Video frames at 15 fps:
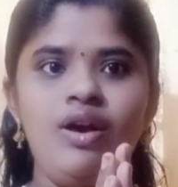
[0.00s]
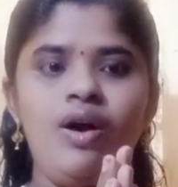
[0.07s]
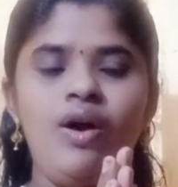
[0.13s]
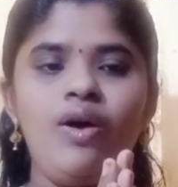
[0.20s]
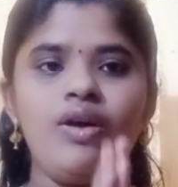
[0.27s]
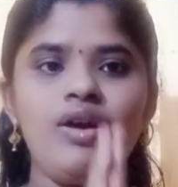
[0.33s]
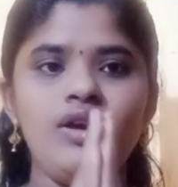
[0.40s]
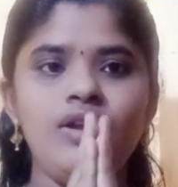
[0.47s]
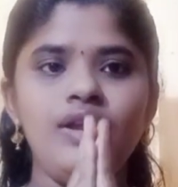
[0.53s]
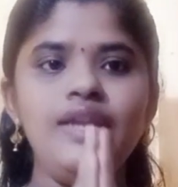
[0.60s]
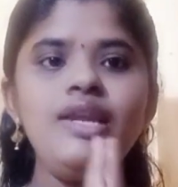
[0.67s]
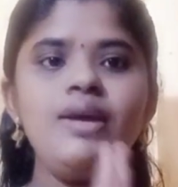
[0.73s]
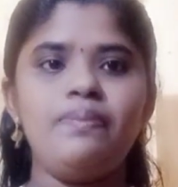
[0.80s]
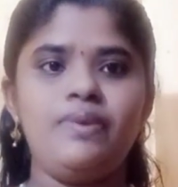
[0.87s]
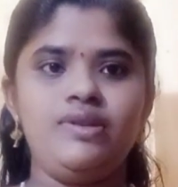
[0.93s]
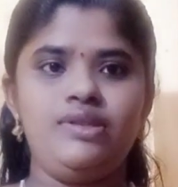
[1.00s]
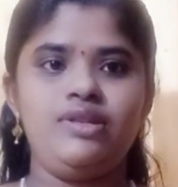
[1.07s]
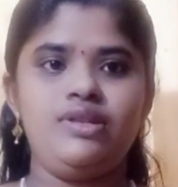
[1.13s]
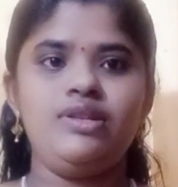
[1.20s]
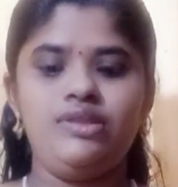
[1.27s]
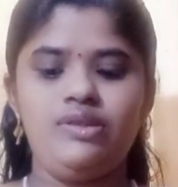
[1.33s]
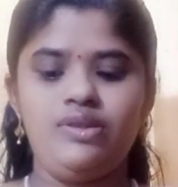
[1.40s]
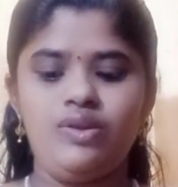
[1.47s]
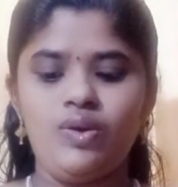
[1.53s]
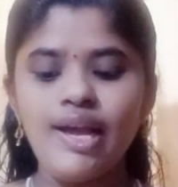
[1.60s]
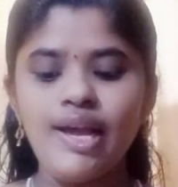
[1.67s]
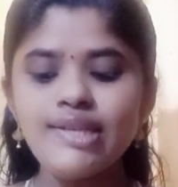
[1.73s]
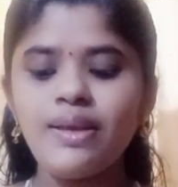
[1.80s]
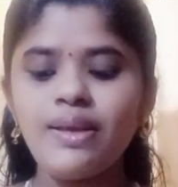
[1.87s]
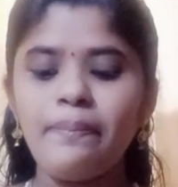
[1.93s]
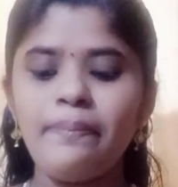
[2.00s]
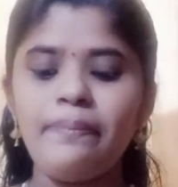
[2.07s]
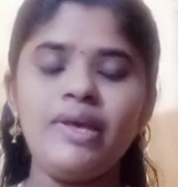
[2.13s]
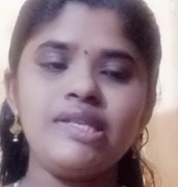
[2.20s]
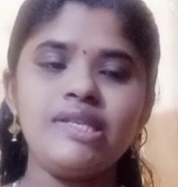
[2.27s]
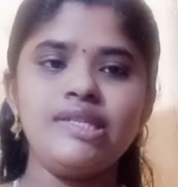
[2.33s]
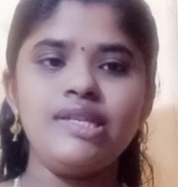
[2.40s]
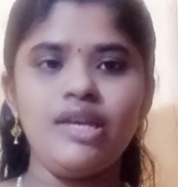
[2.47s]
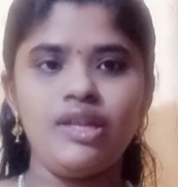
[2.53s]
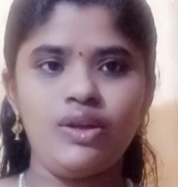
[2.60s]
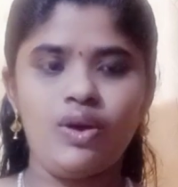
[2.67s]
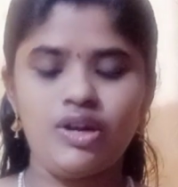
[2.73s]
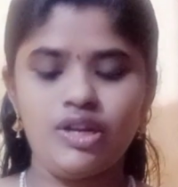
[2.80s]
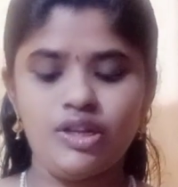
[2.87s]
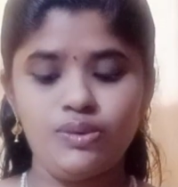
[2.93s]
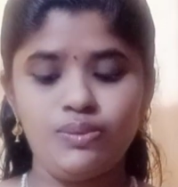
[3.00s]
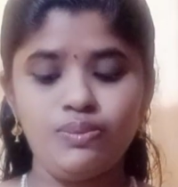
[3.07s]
occur in a person is known as mixed incontinence.